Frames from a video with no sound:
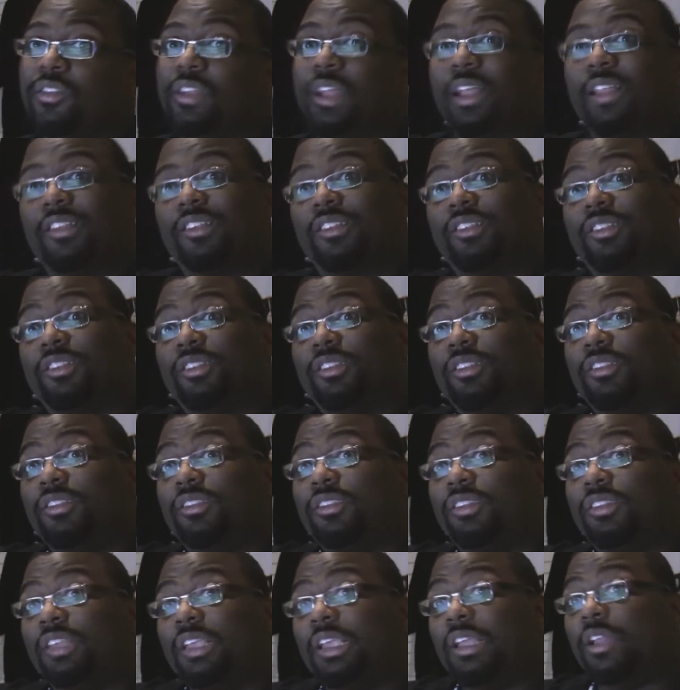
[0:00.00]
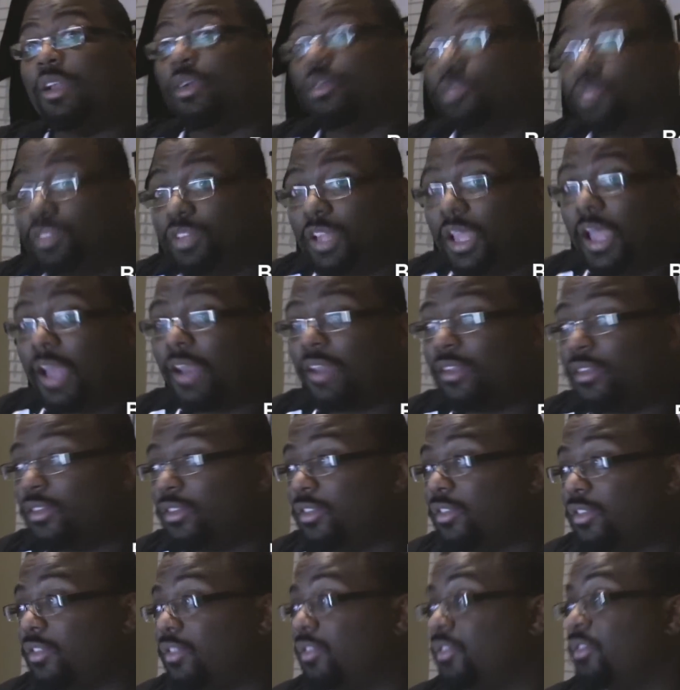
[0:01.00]
That's Tito
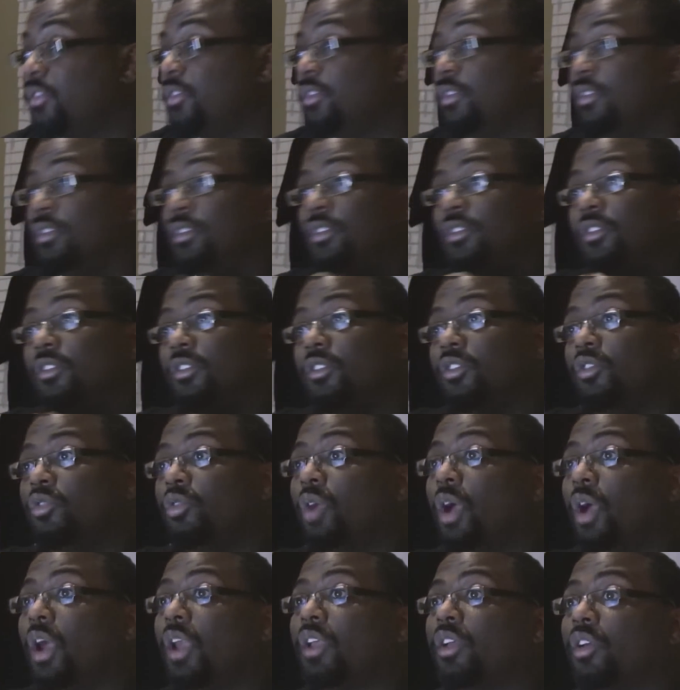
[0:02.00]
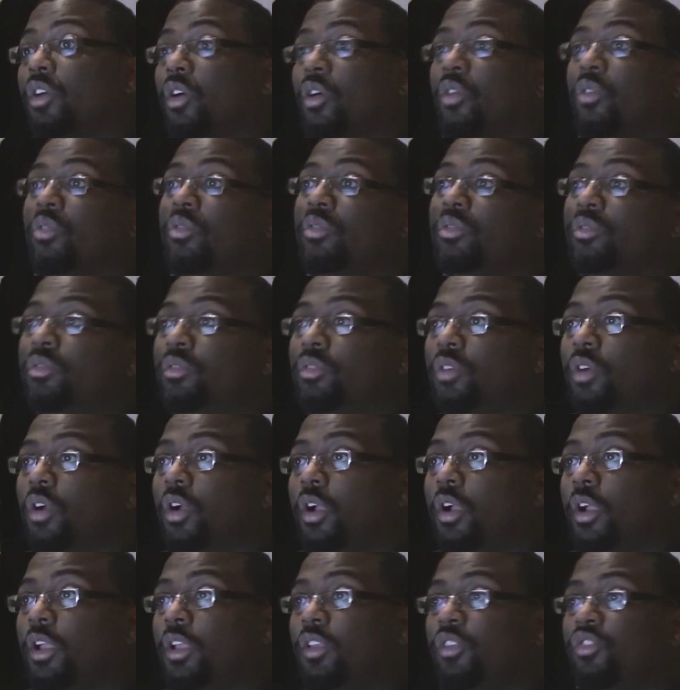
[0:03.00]
status. You gotta go.
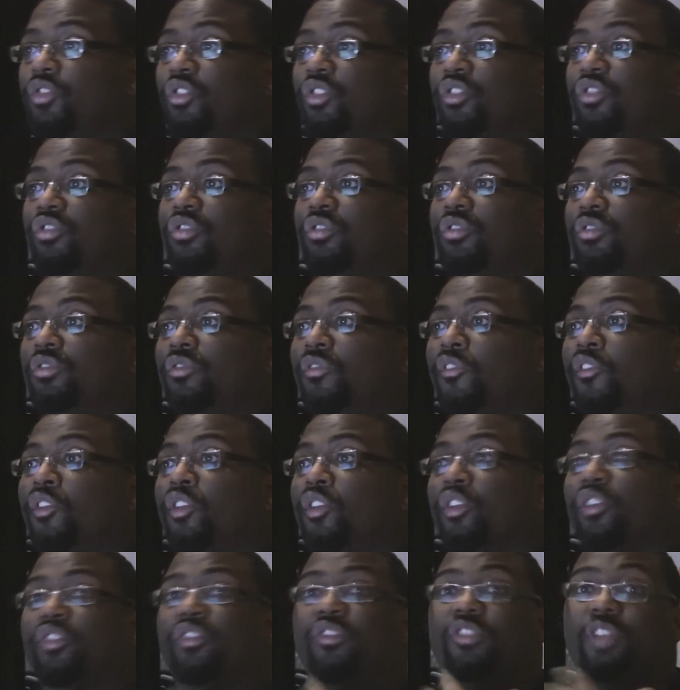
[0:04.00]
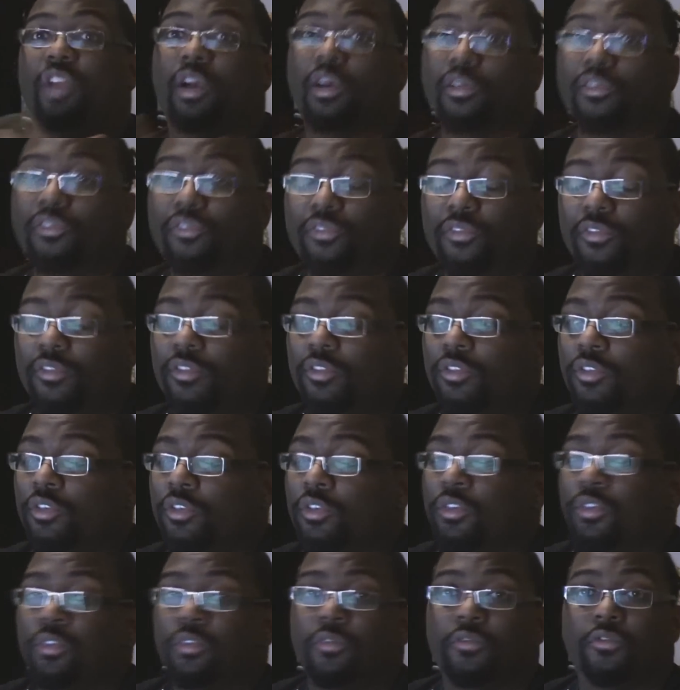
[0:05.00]
Alright? Just for yourself,
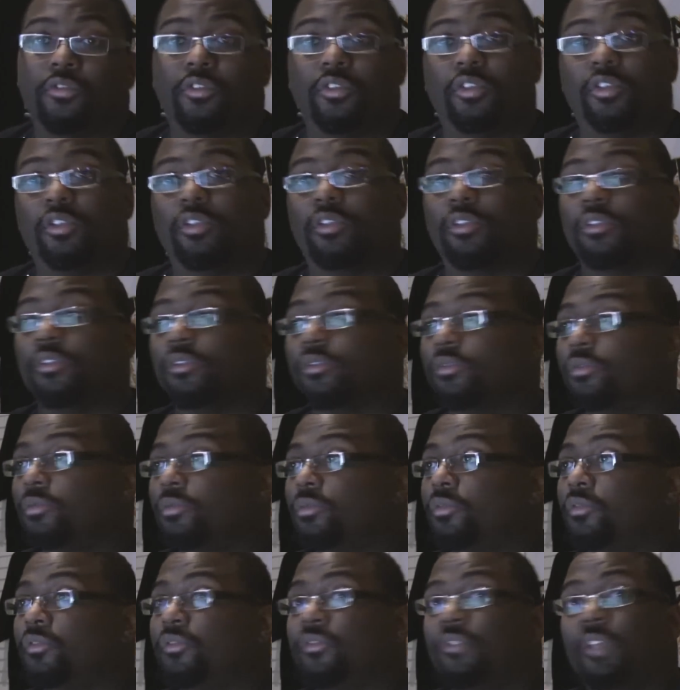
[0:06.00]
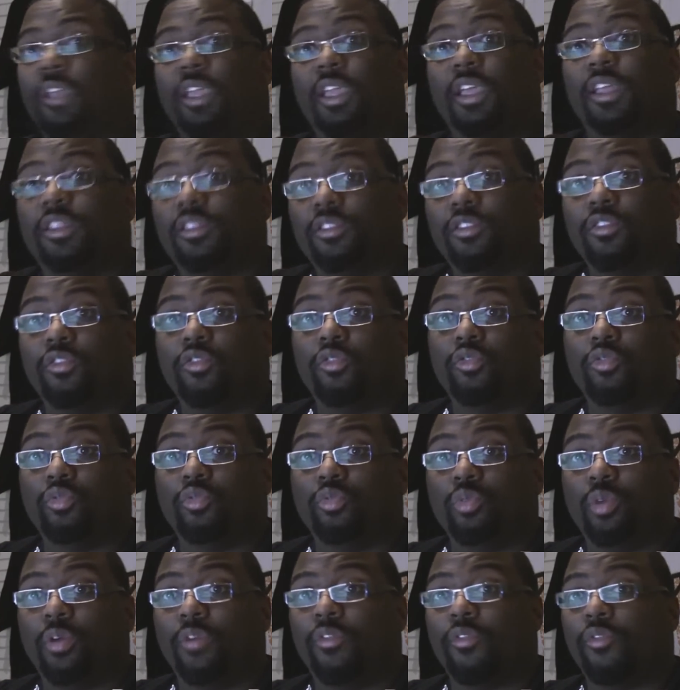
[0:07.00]
for your fans,
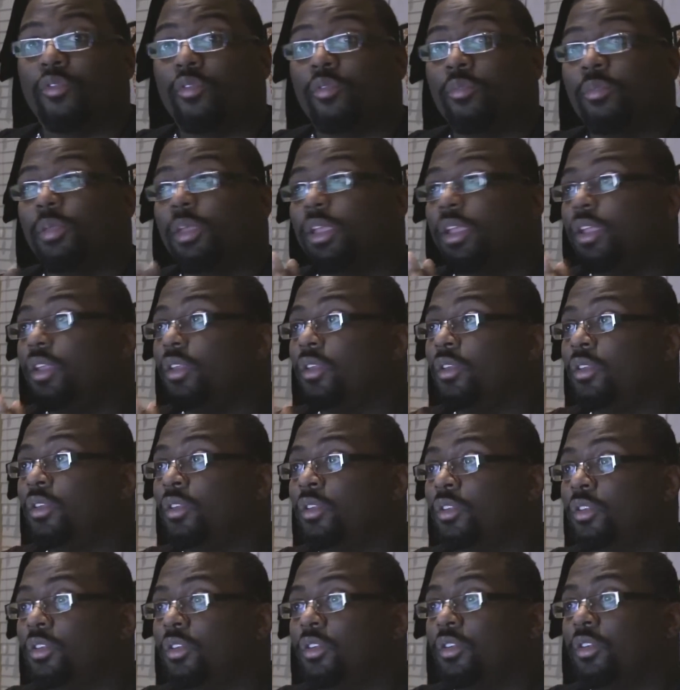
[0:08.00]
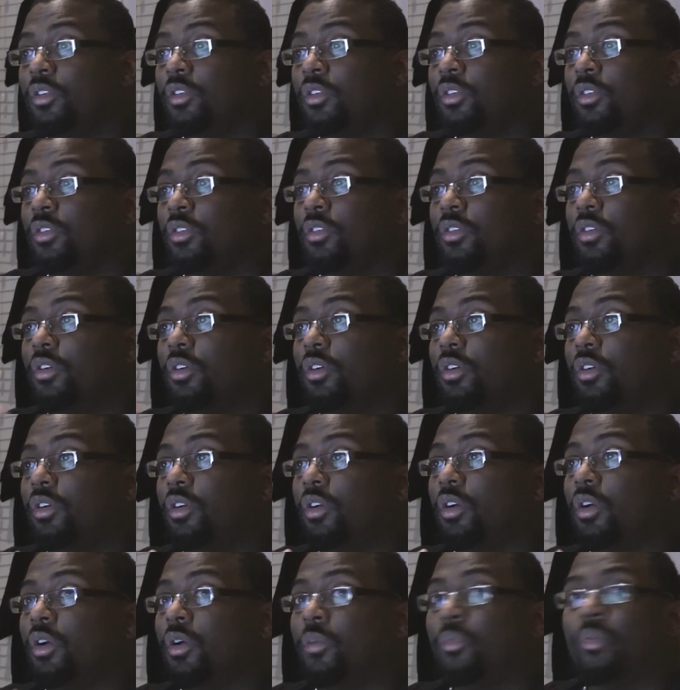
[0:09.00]
whoever remain,
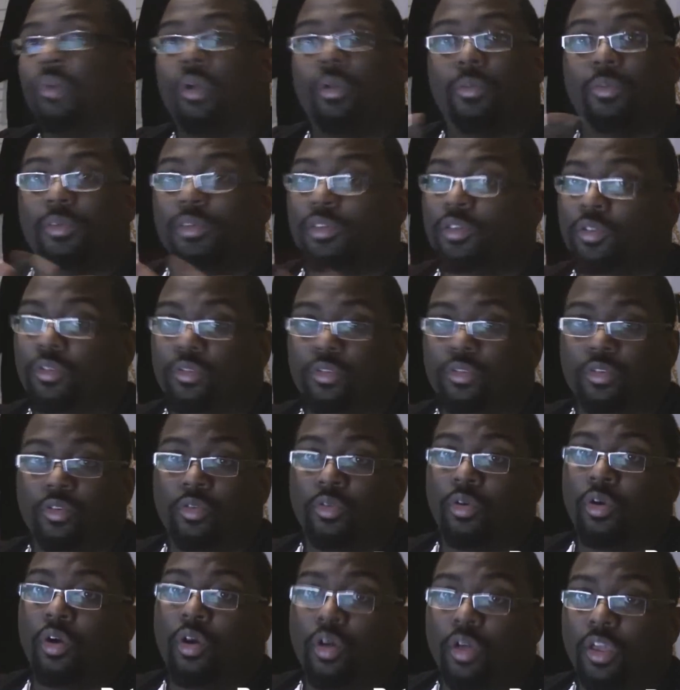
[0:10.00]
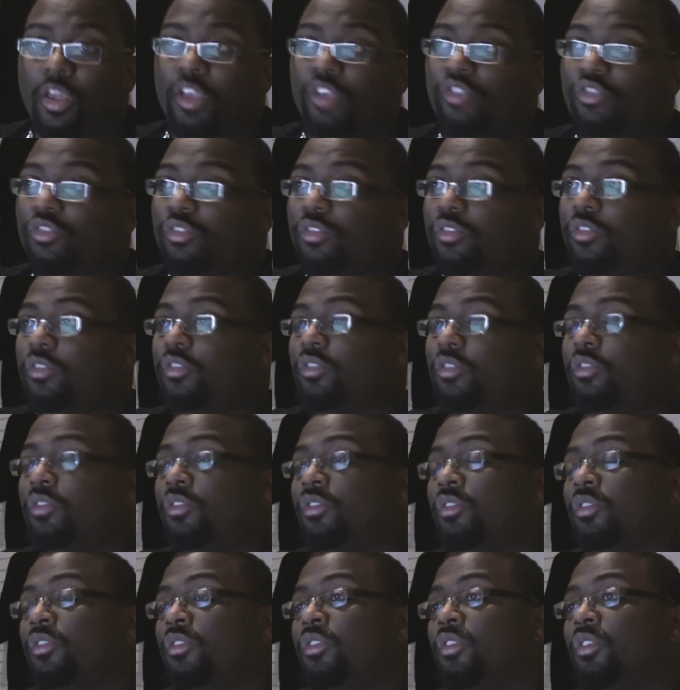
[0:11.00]
probably, all
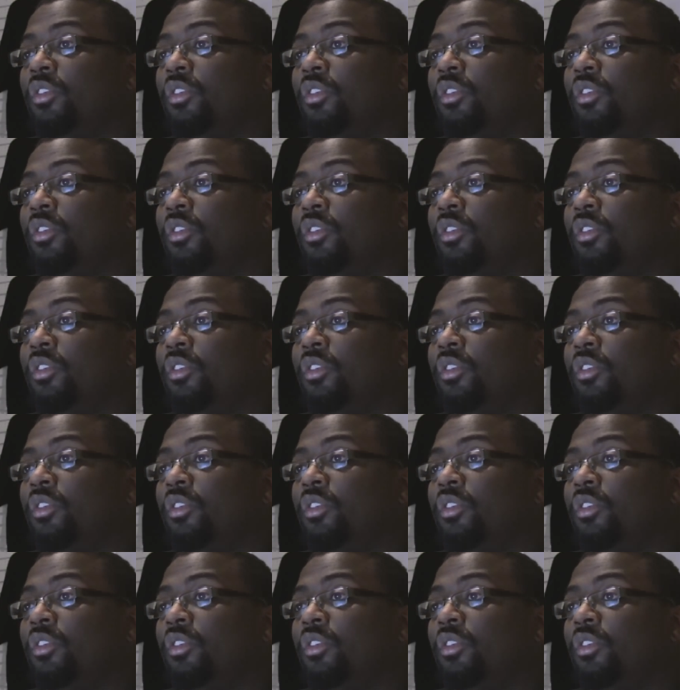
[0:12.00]
Asians.